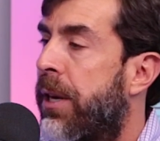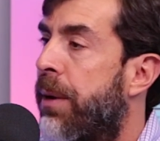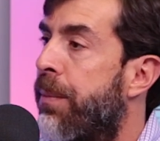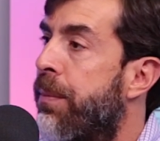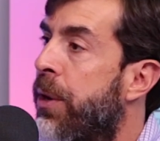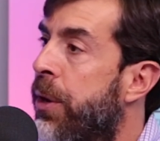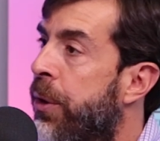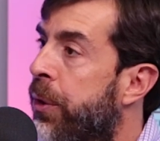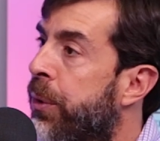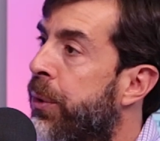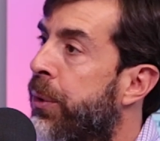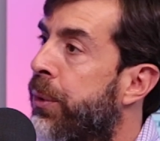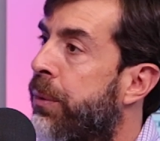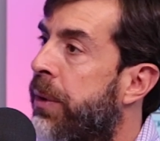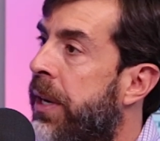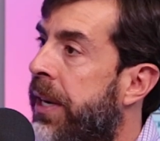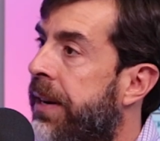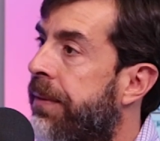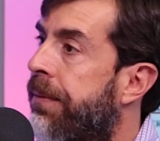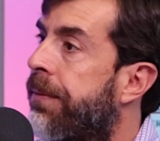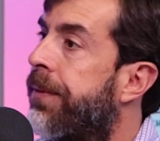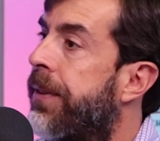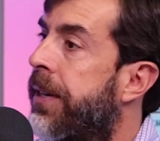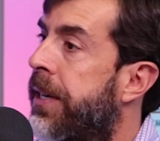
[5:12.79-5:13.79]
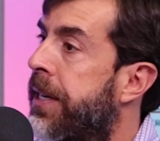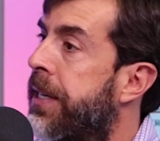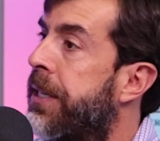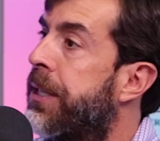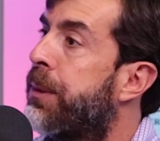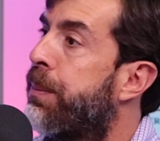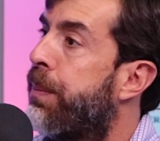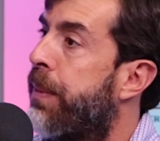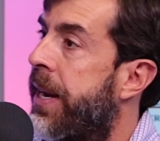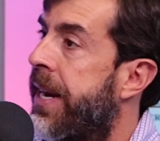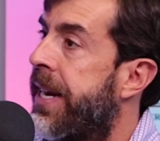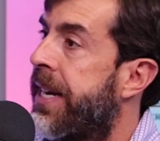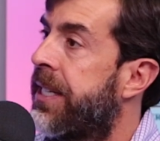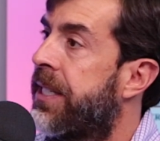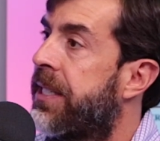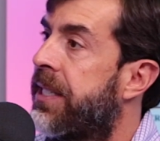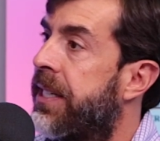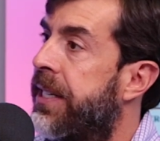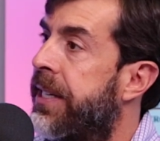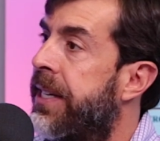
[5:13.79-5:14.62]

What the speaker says: communal kind of fun space,